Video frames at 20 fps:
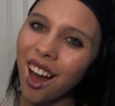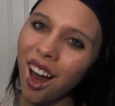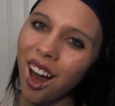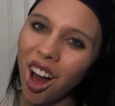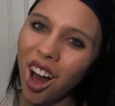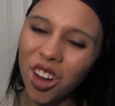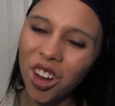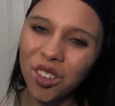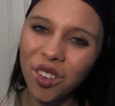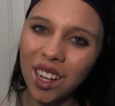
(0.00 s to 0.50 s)

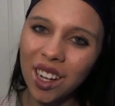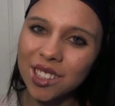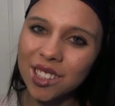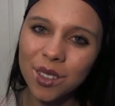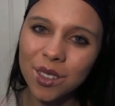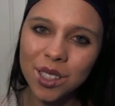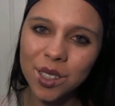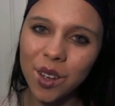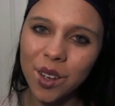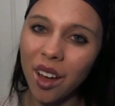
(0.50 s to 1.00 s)
Alright, so
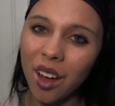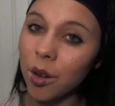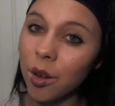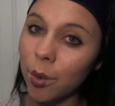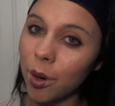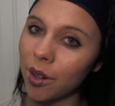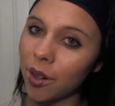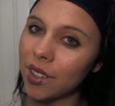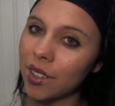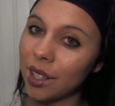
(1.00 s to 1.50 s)
once you have your
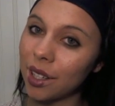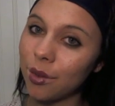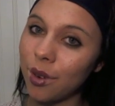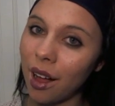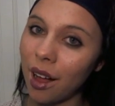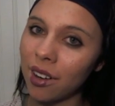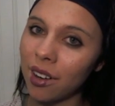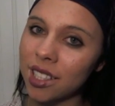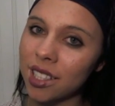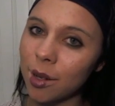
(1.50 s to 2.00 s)
perfectly
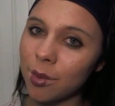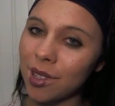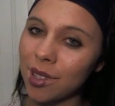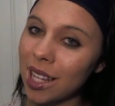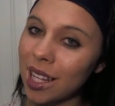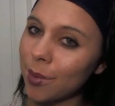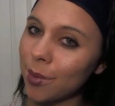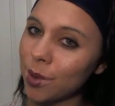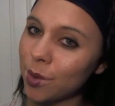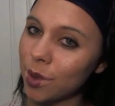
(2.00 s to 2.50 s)
round and chubby
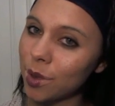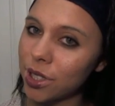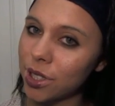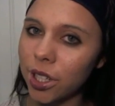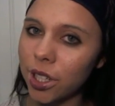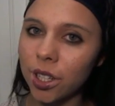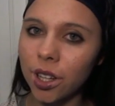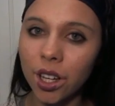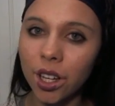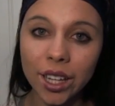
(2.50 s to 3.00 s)
lips, which
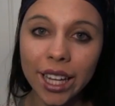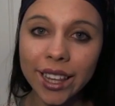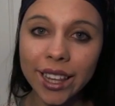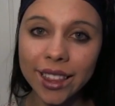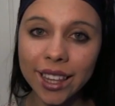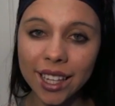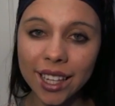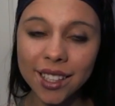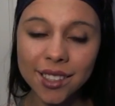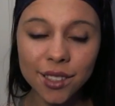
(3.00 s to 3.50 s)
should look like
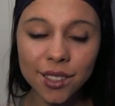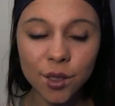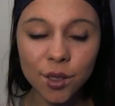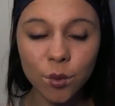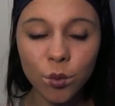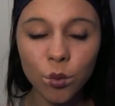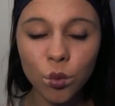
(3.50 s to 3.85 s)
this,